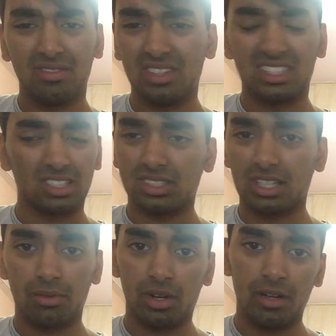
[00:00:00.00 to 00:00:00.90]
it doesn't
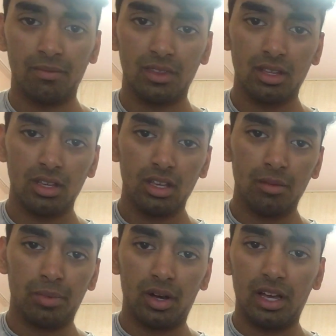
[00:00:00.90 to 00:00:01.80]
sound right,
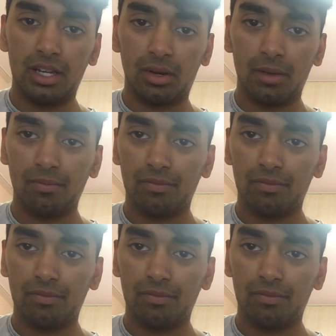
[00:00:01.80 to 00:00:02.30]
but anyway.